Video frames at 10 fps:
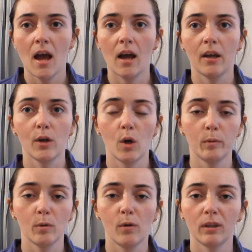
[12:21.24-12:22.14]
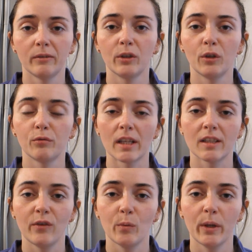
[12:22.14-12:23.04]
I hope you all have a good rest
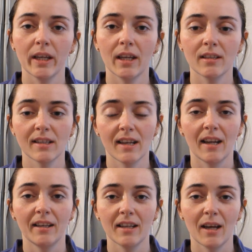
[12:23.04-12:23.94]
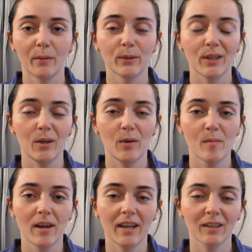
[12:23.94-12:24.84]
of your weekend, and I will see you in
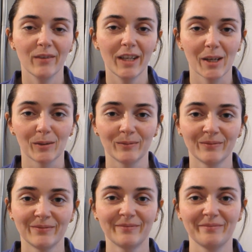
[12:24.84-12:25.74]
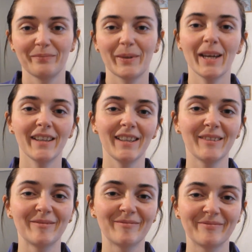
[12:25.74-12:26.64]
my next video. Bye!